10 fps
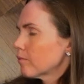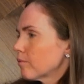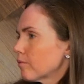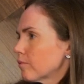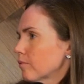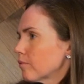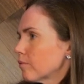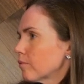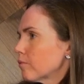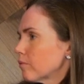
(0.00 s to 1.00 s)

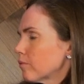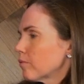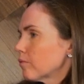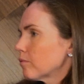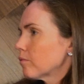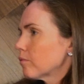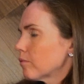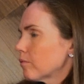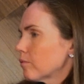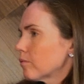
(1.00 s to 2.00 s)

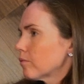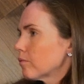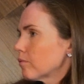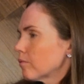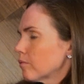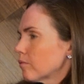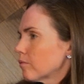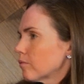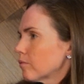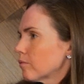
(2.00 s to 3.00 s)

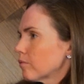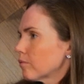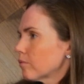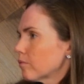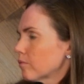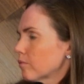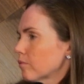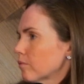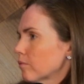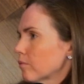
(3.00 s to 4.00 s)

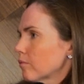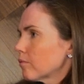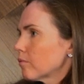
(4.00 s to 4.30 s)
The person shown says nothing.